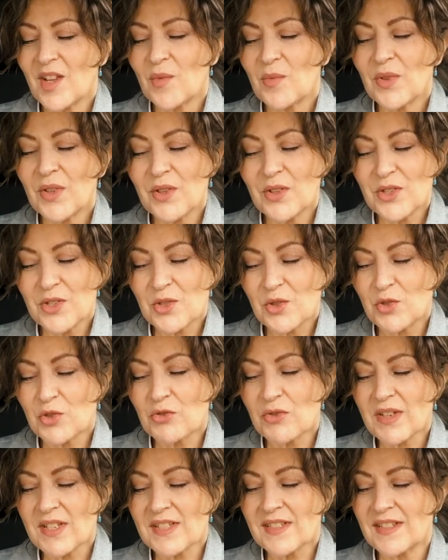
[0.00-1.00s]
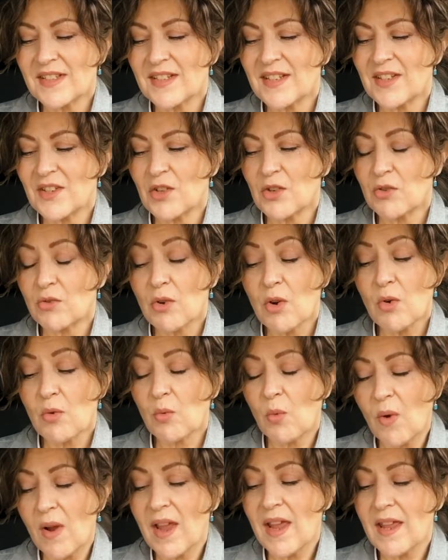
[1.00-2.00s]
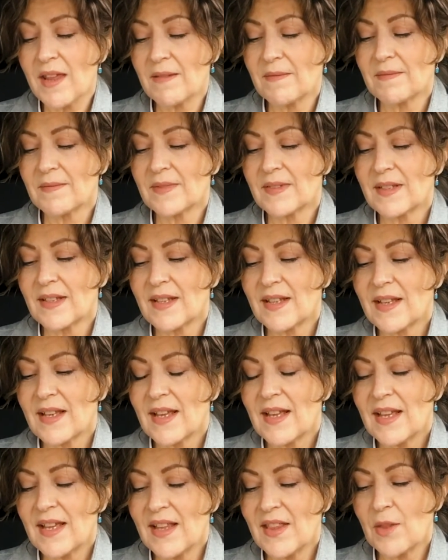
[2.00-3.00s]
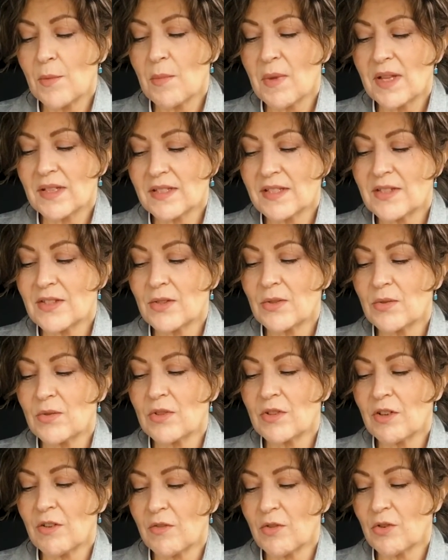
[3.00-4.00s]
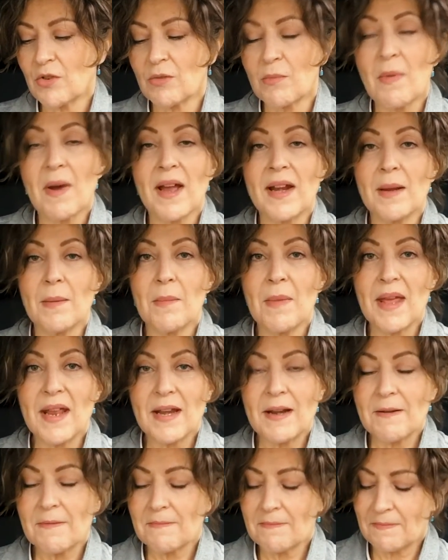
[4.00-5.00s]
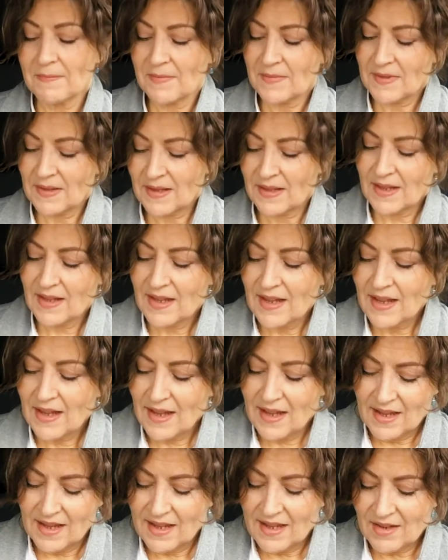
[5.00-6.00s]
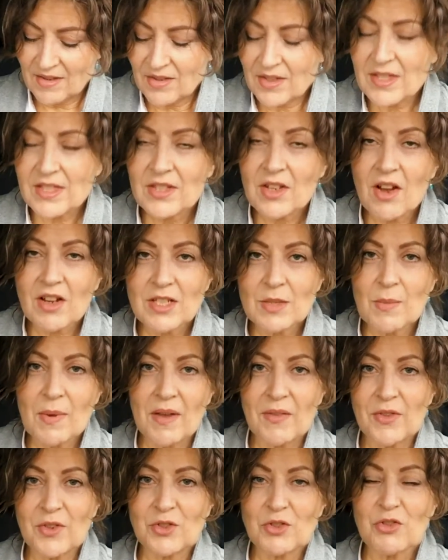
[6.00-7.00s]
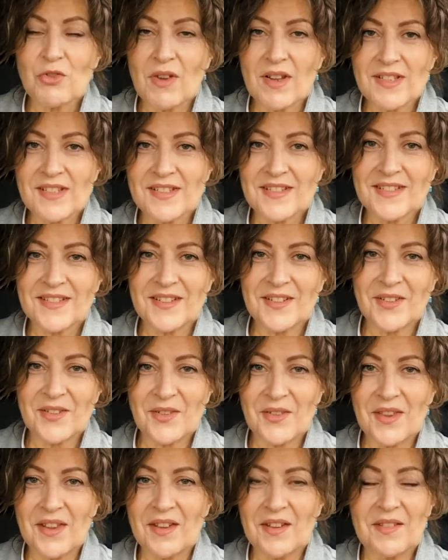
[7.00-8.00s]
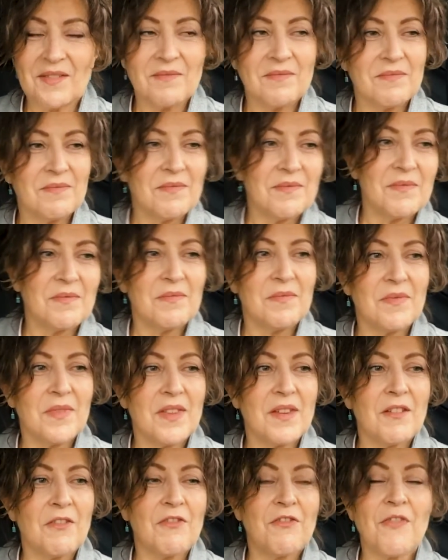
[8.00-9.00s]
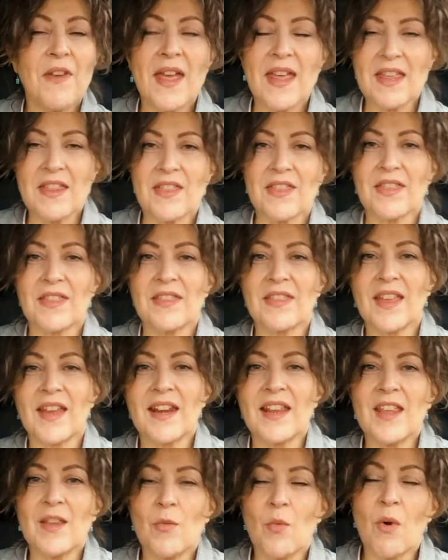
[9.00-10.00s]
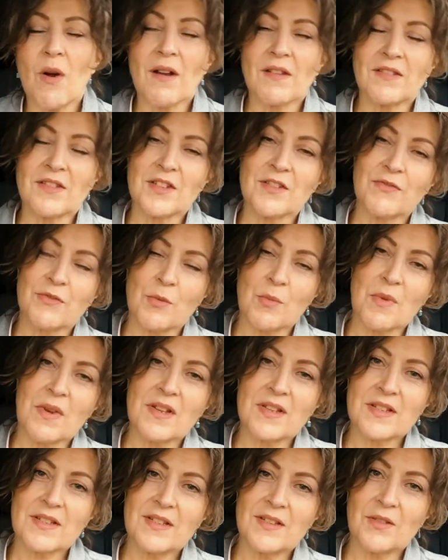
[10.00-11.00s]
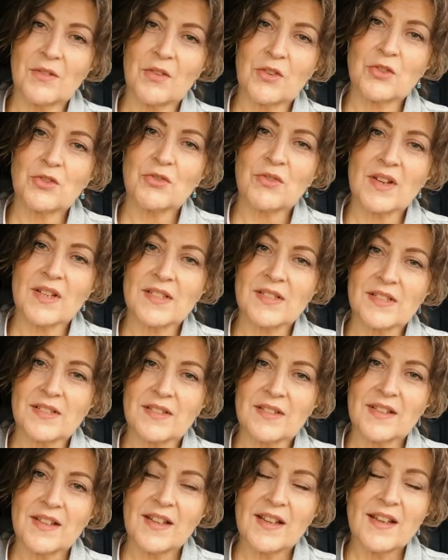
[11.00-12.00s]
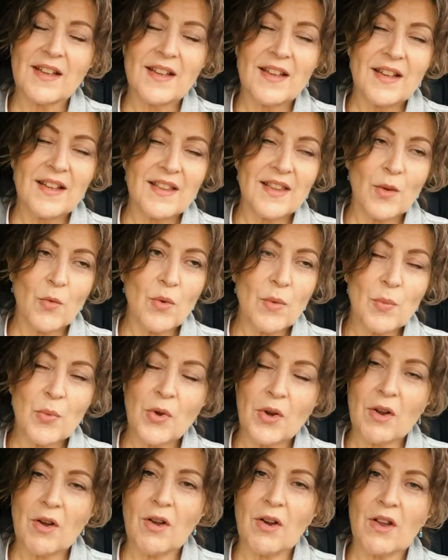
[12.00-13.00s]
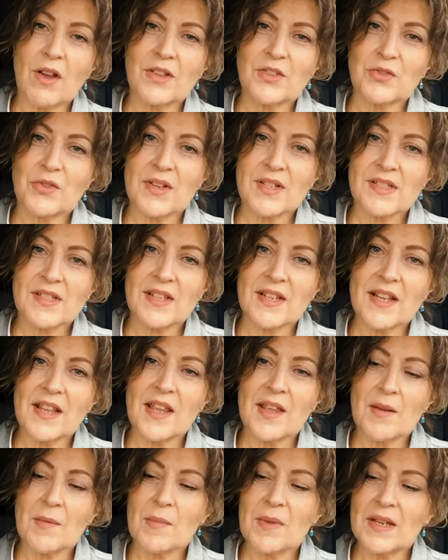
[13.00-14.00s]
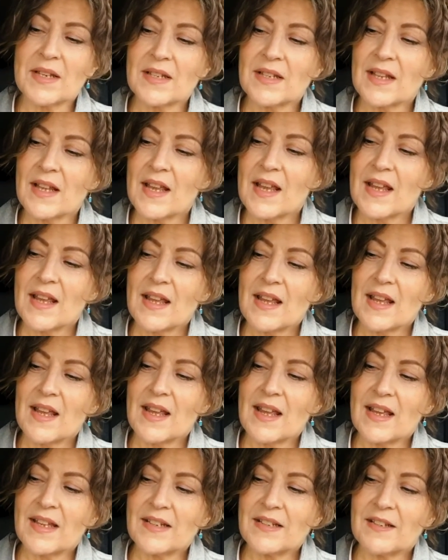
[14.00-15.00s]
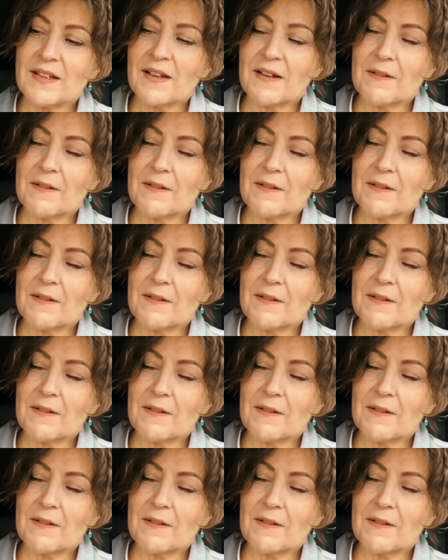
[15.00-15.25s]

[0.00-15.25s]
because you trusted in your own way, in the multitude of your mighty men." Now this talks about the trust, you know, the faith that he wants from us, you know, the trust that we put all our trust in him. And